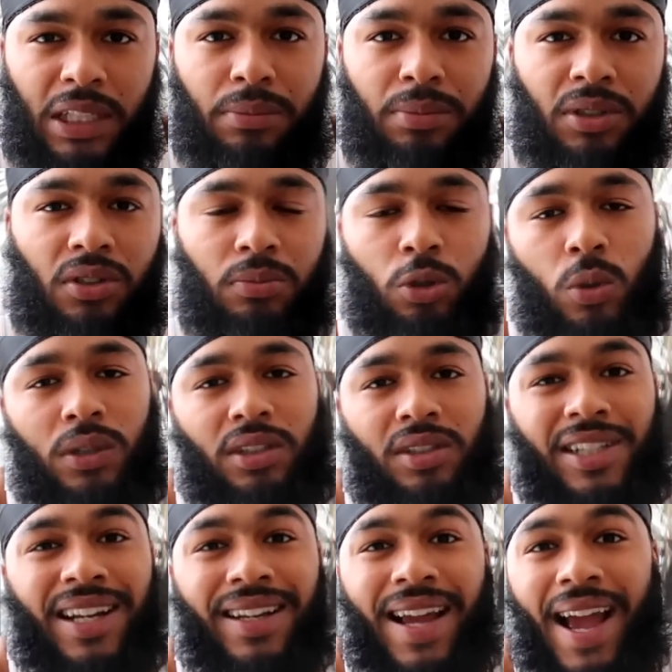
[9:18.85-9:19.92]
Maybe some
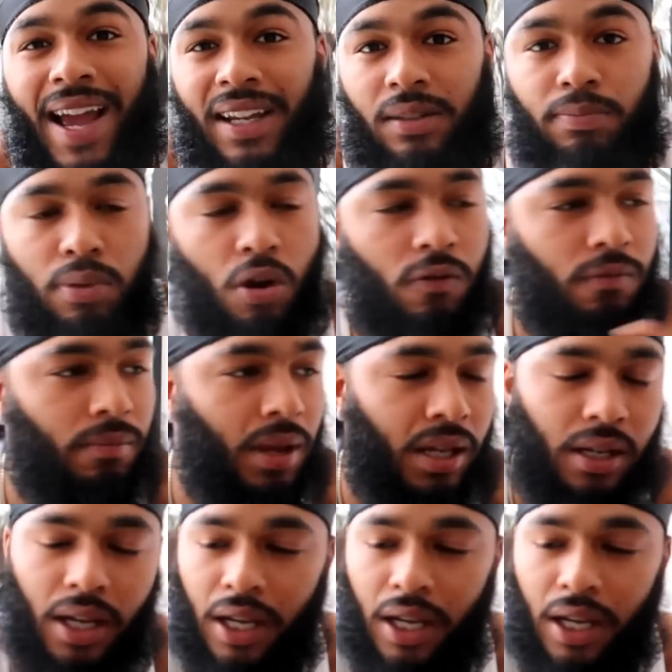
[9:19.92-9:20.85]
questions I could ask both men